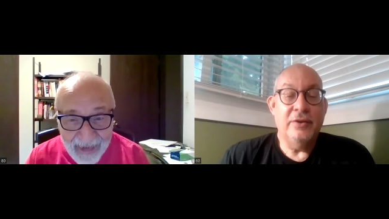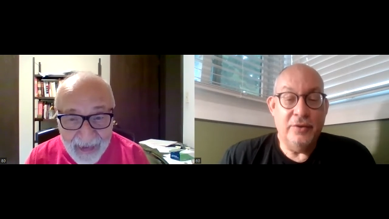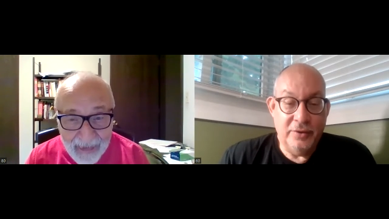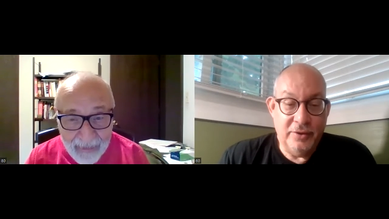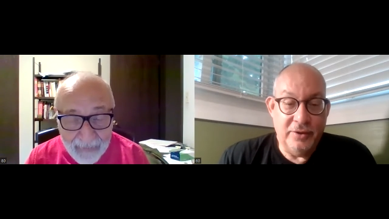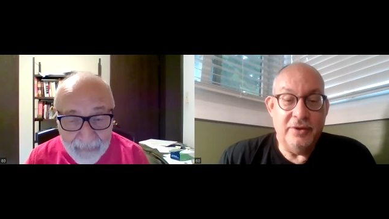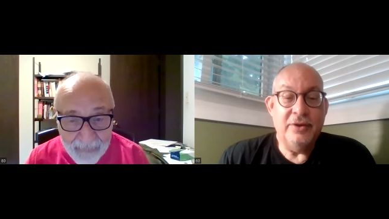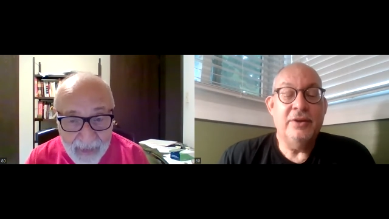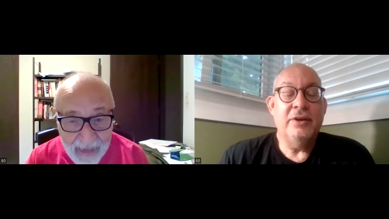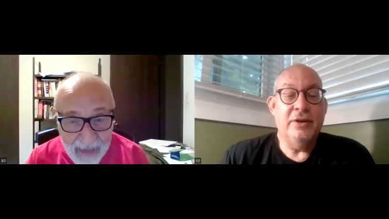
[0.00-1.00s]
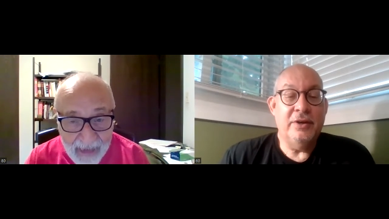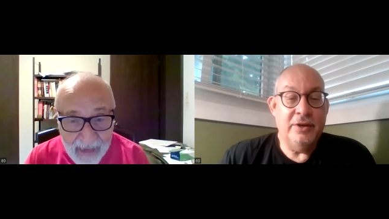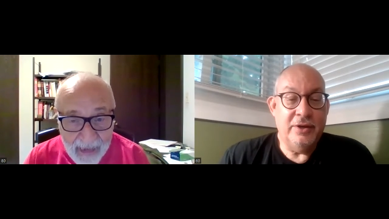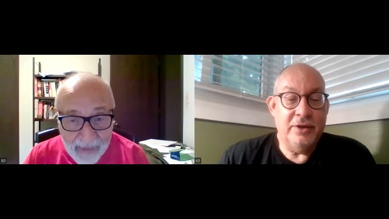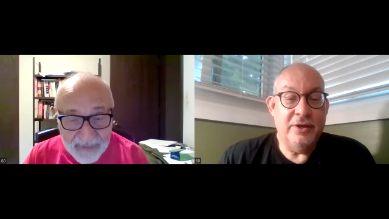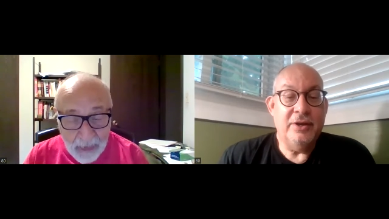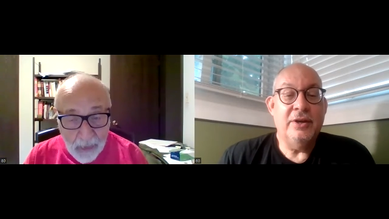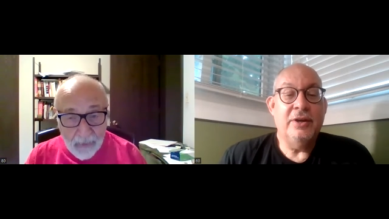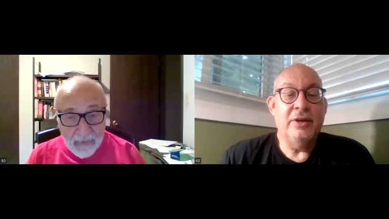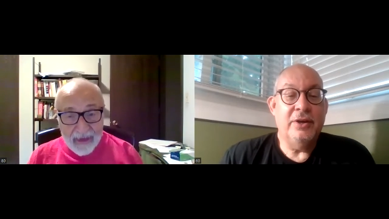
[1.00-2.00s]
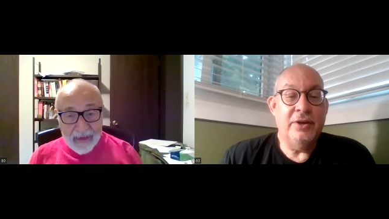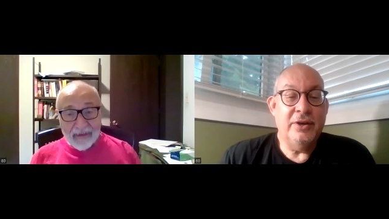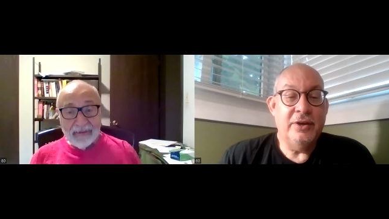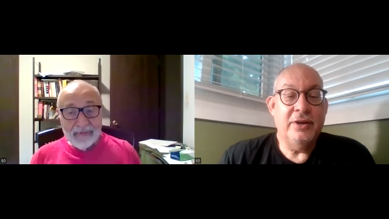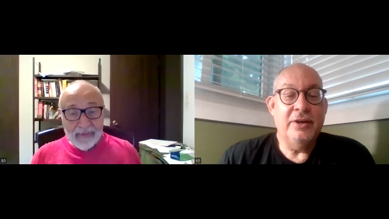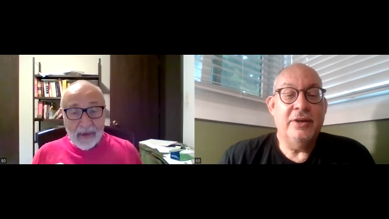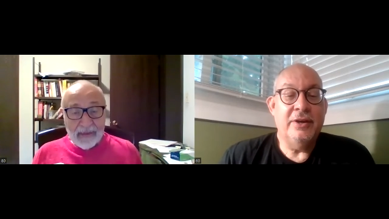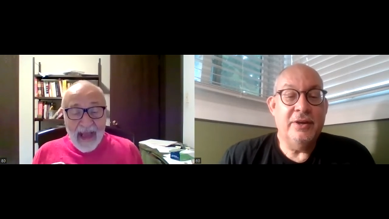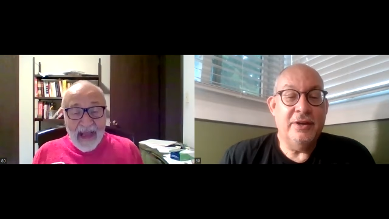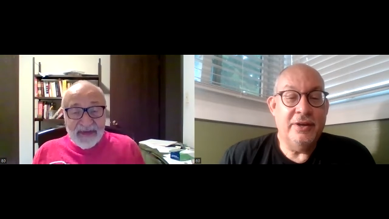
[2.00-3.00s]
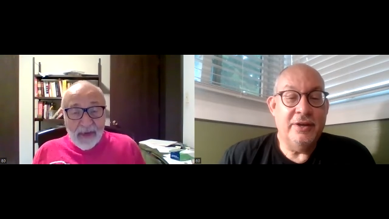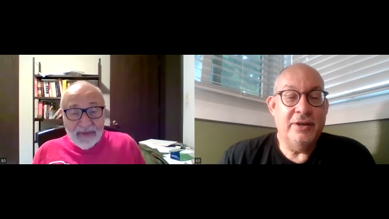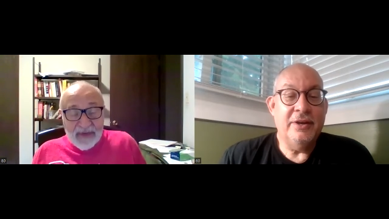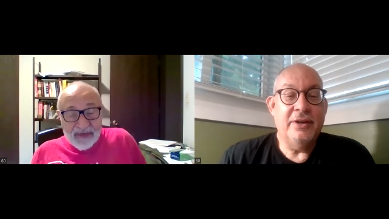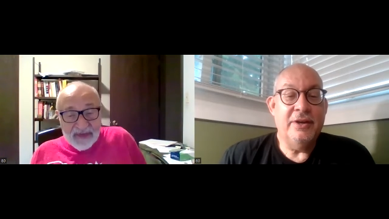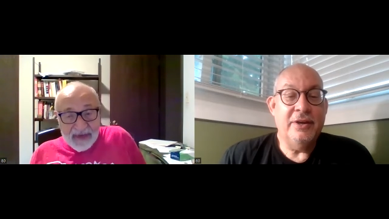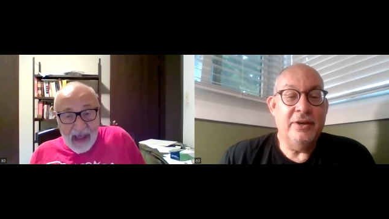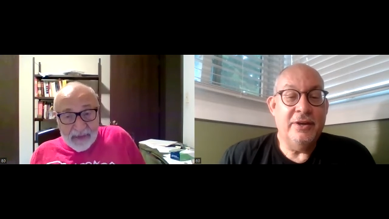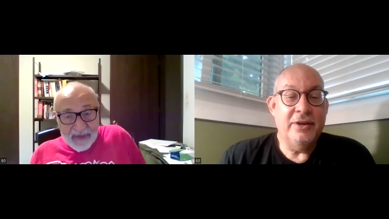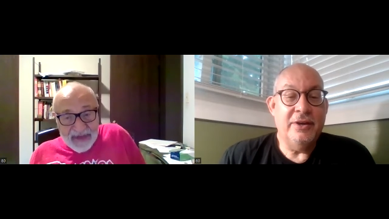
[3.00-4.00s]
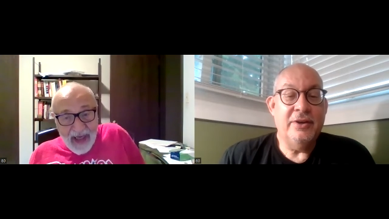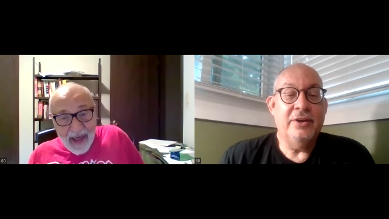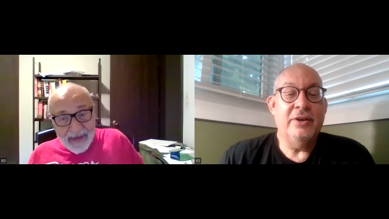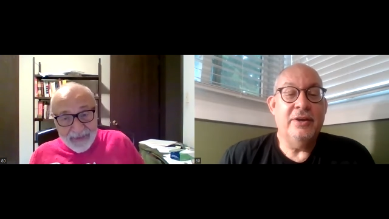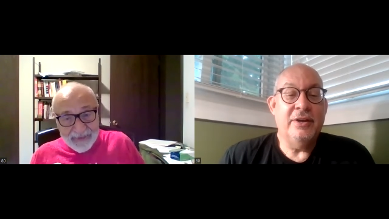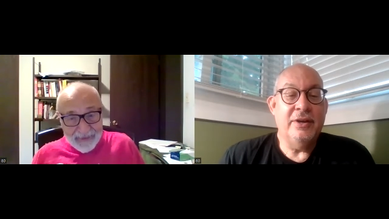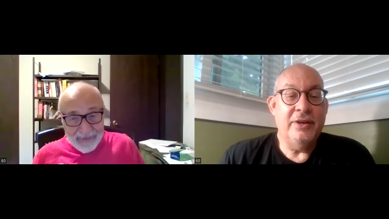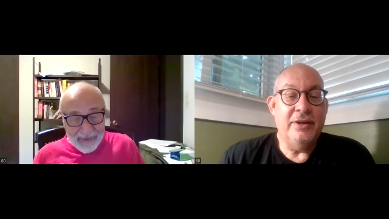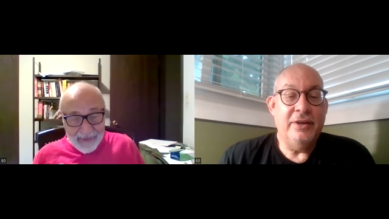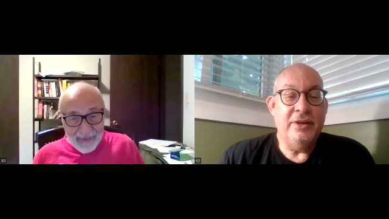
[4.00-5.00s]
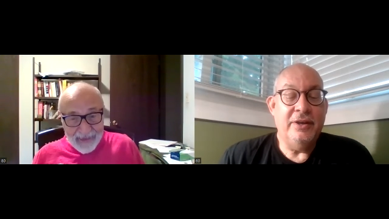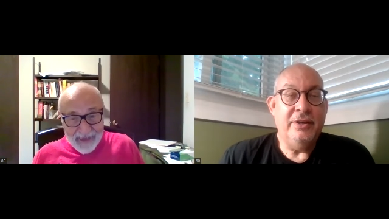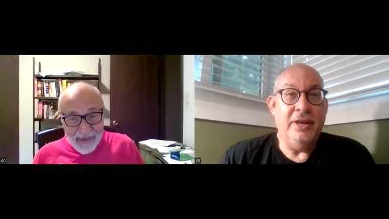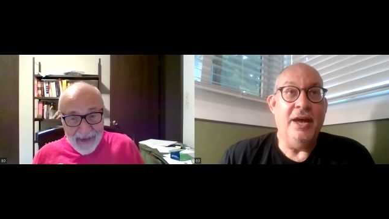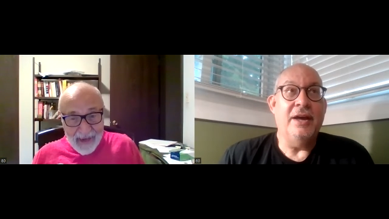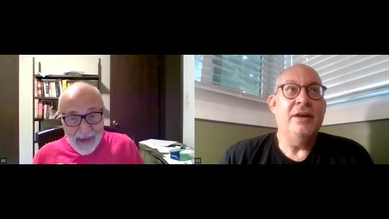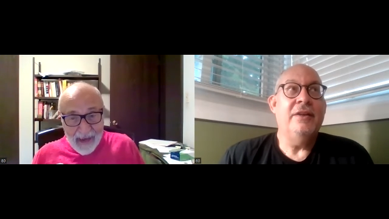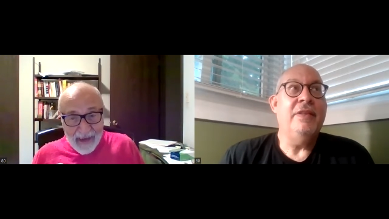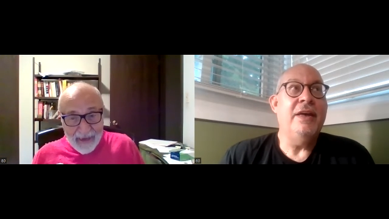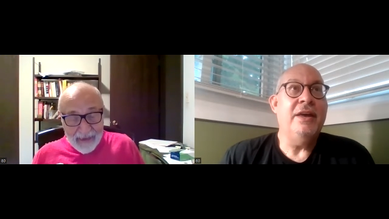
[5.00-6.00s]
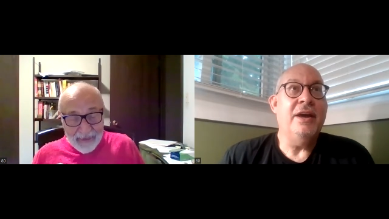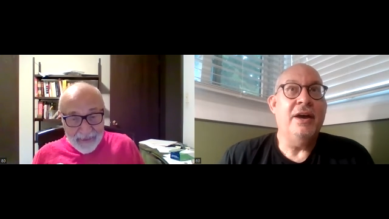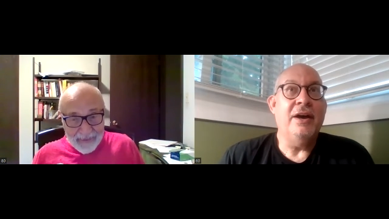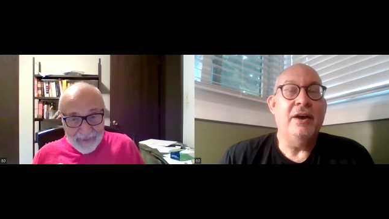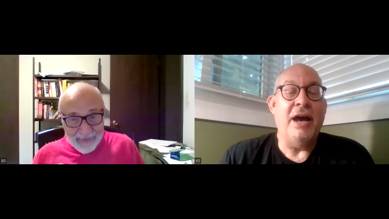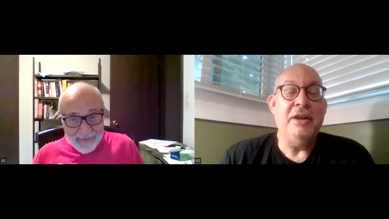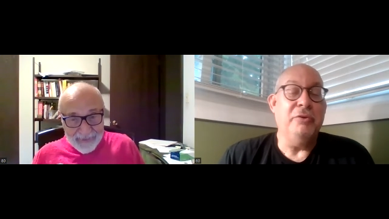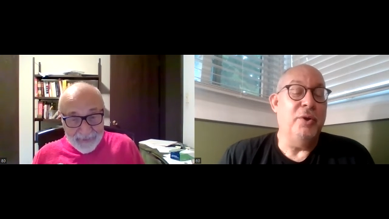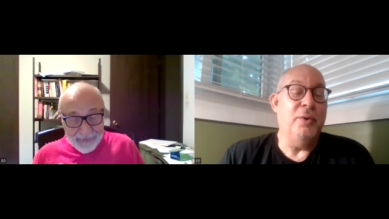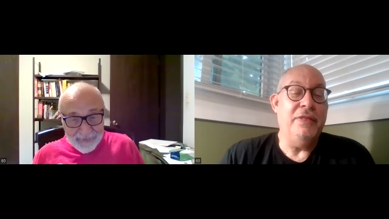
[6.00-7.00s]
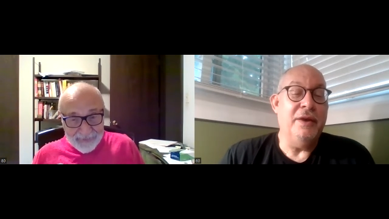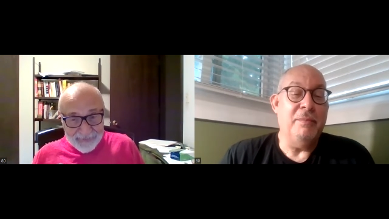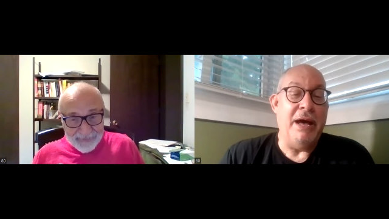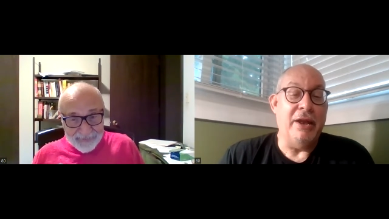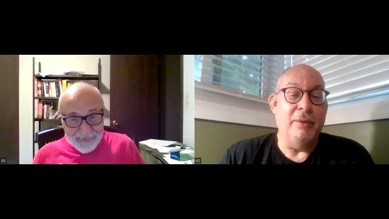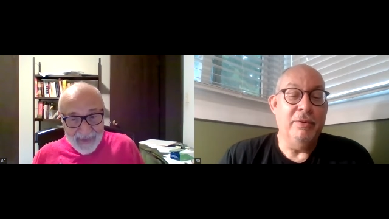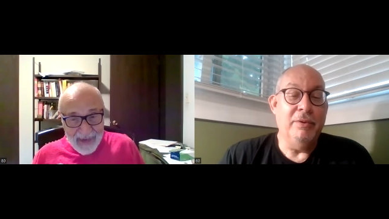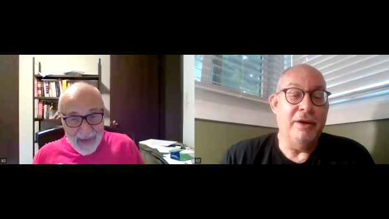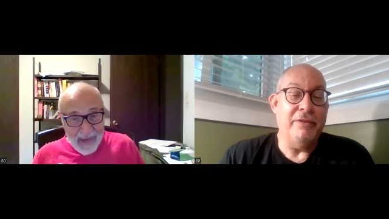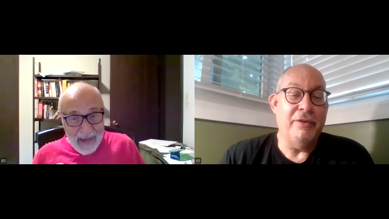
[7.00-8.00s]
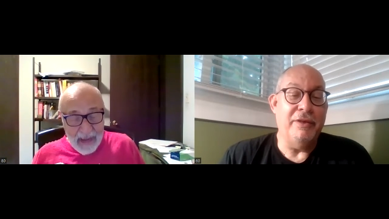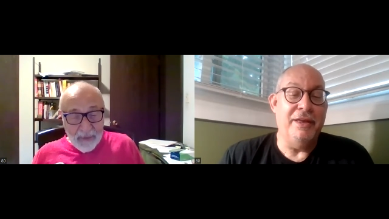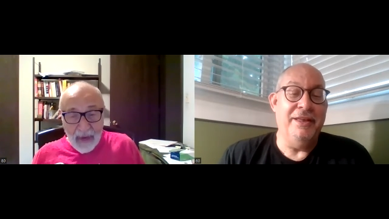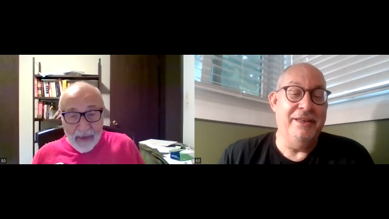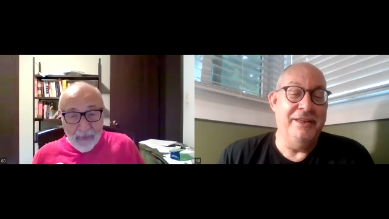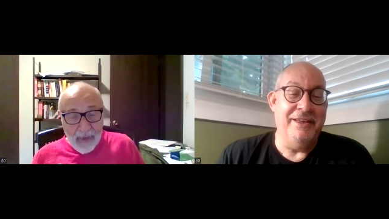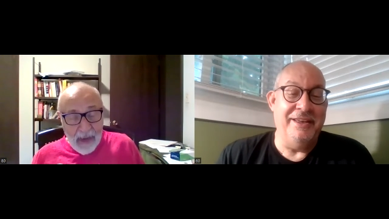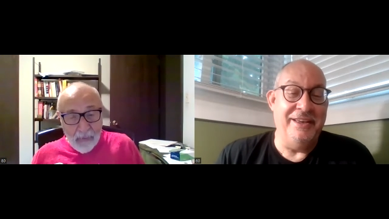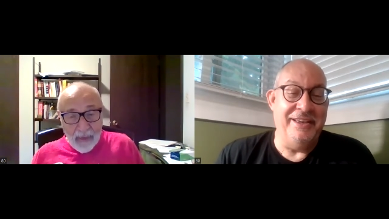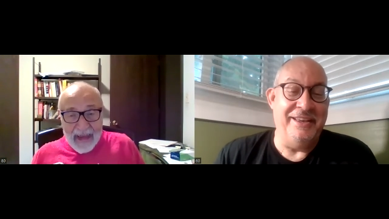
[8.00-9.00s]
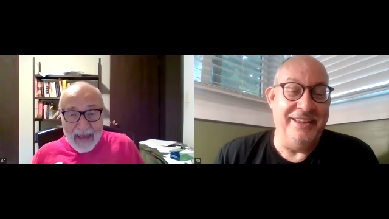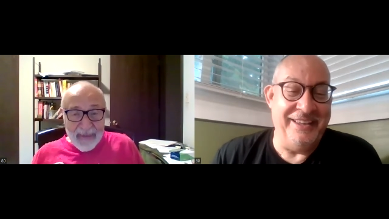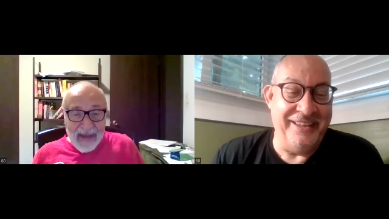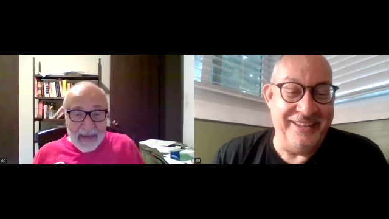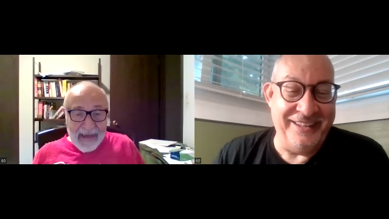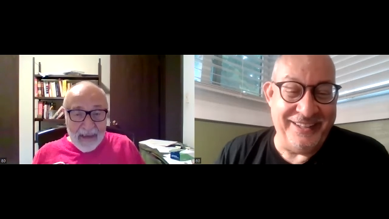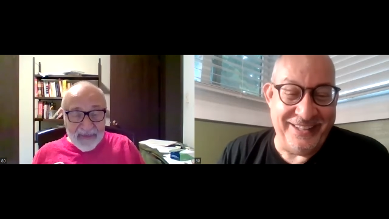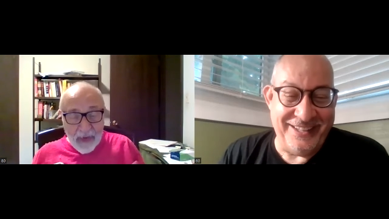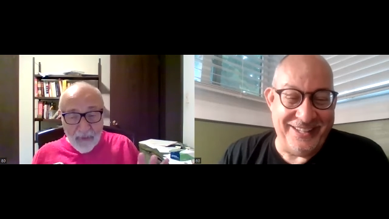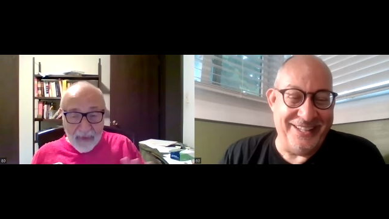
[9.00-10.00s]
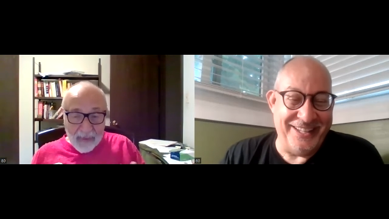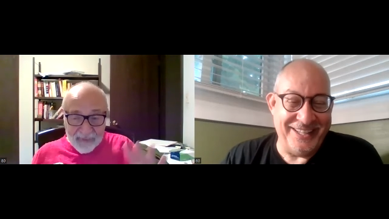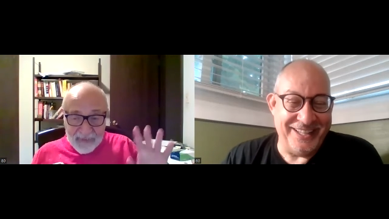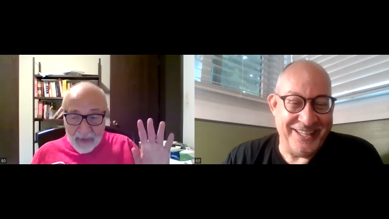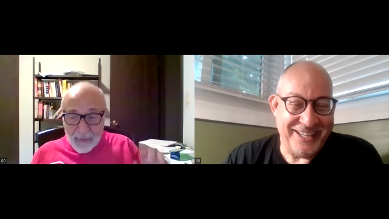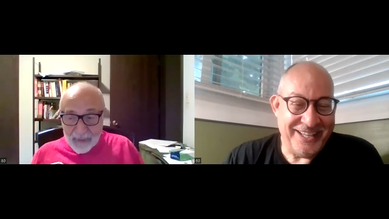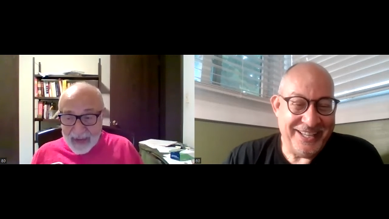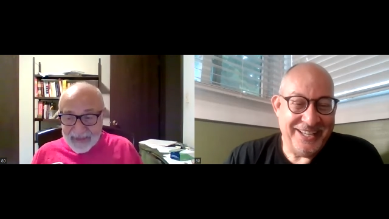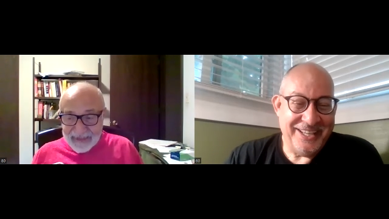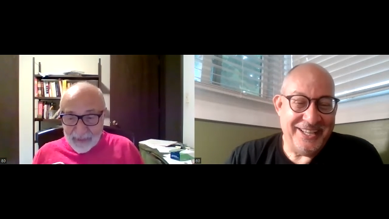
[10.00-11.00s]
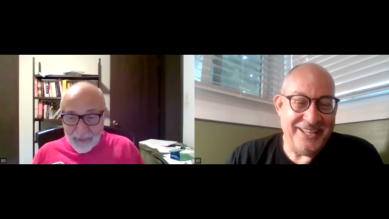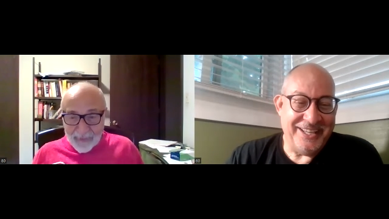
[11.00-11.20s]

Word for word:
Speaker 1: Uh, so uh, hats off to Chicago Sky.
Speaker 2: Yeah, they. Uh, I don't know anything about them.
Speaker 1: Other than- when NBA game's over, I'm done with basketball.